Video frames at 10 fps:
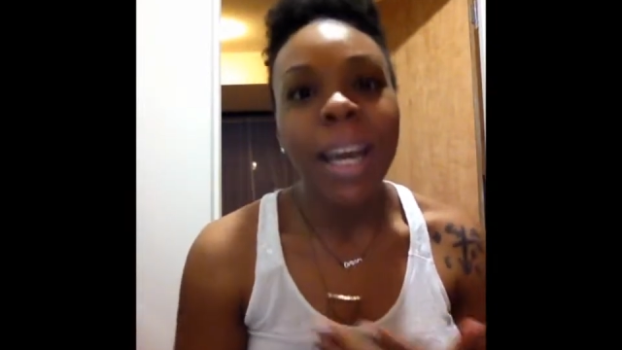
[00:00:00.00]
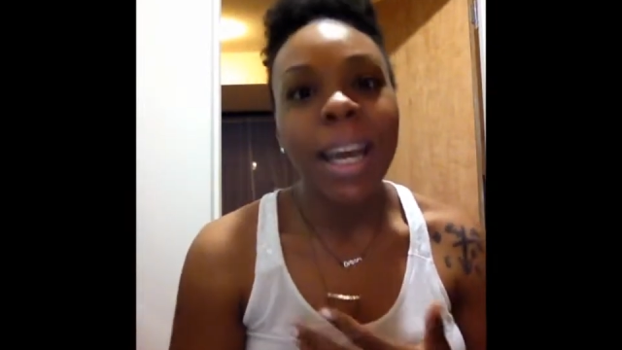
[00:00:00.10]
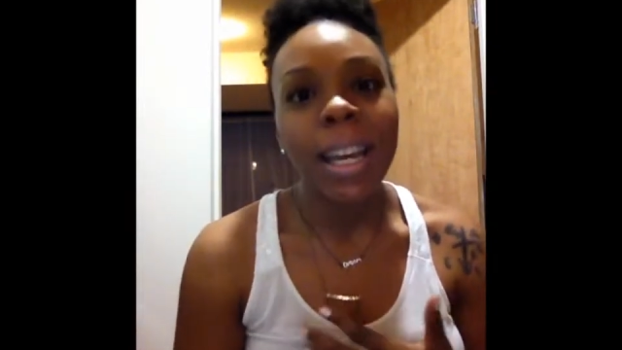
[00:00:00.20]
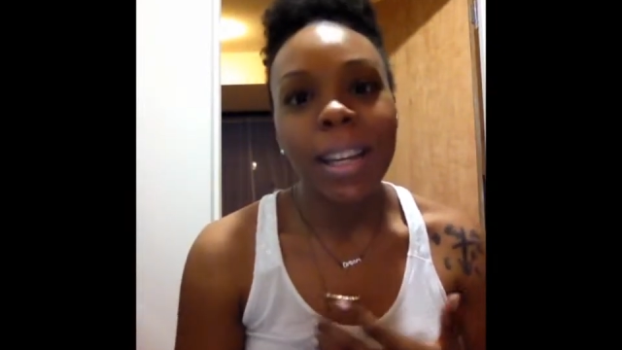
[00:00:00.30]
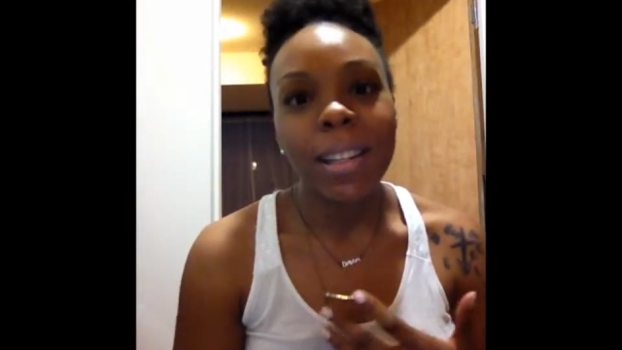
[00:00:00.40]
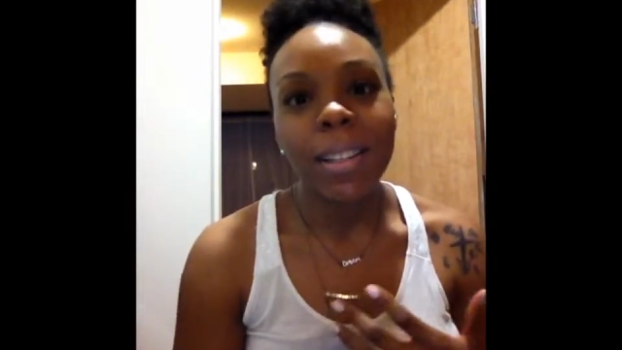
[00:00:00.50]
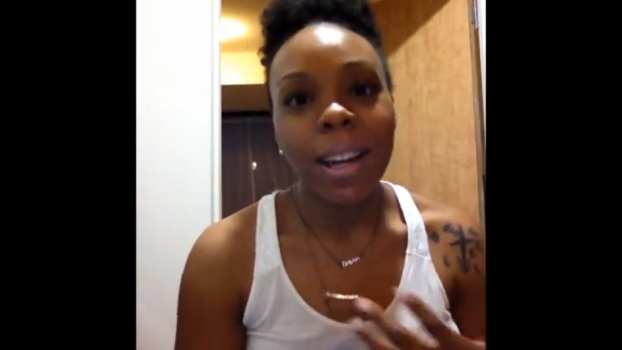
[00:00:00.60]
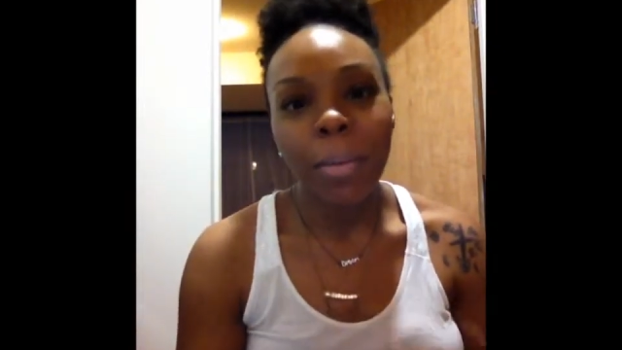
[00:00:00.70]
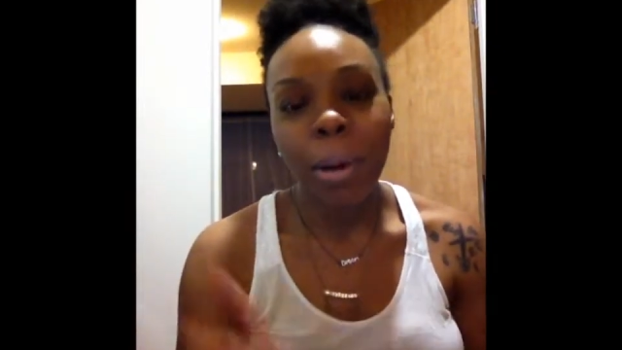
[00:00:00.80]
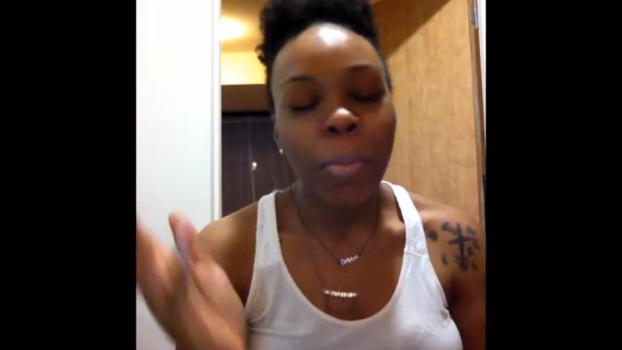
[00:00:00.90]
And
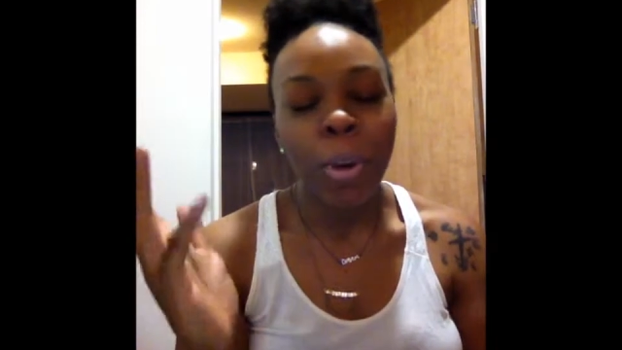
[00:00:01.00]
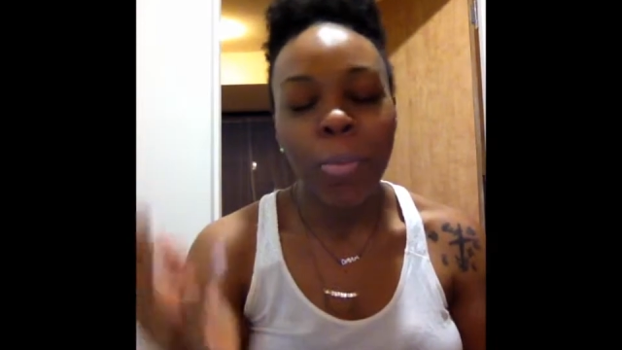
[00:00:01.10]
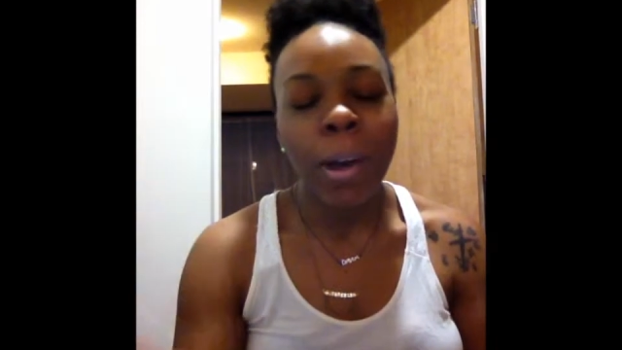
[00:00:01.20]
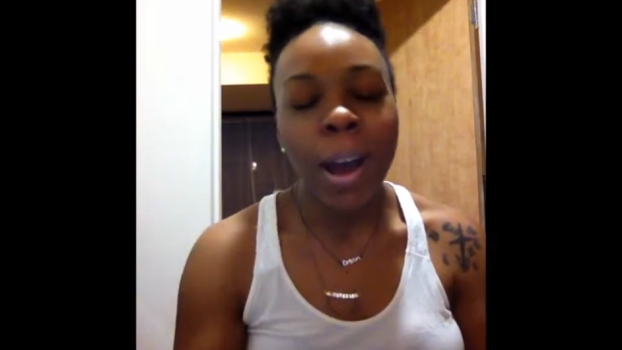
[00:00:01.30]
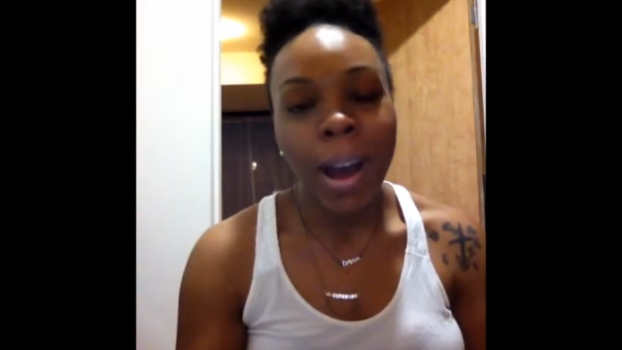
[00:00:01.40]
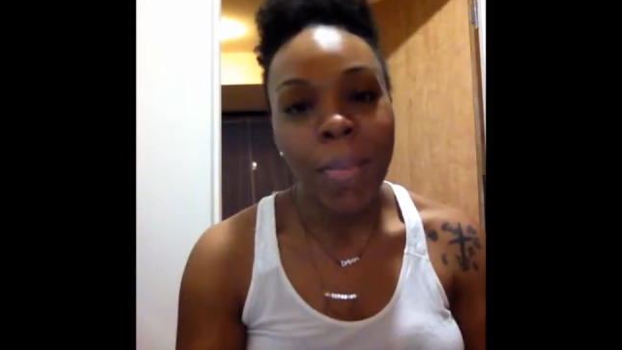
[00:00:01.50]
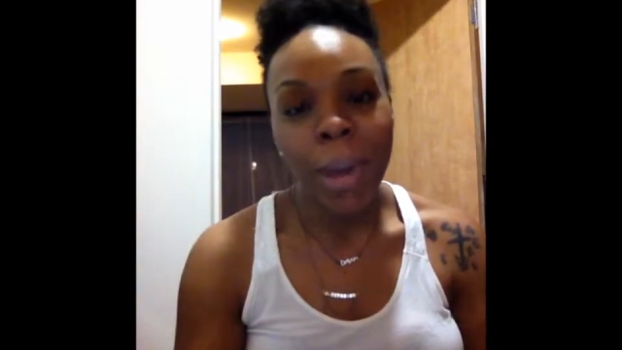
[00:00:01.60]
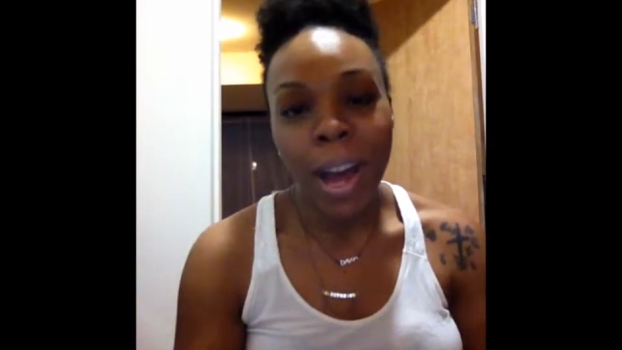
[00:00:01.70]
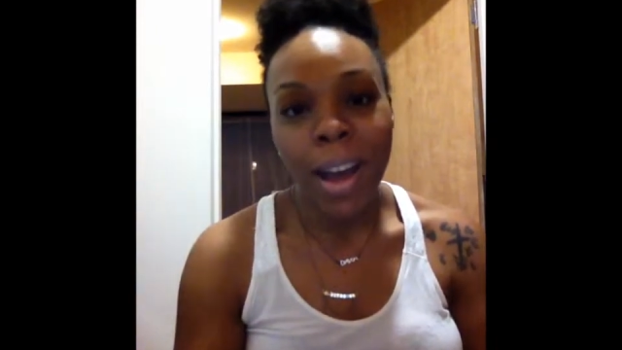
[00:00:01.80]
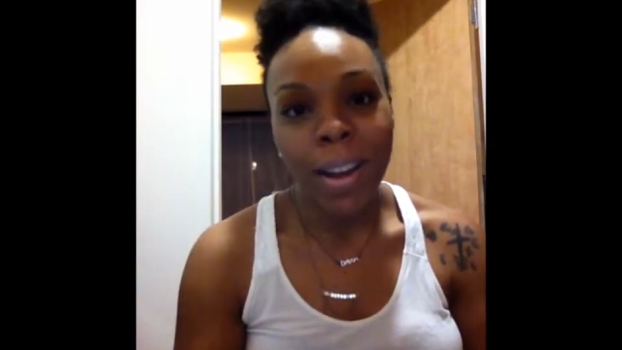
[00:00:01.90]
I'm on my
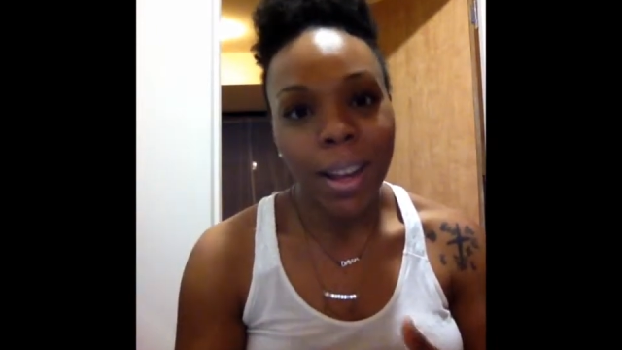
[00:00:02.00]
iPad,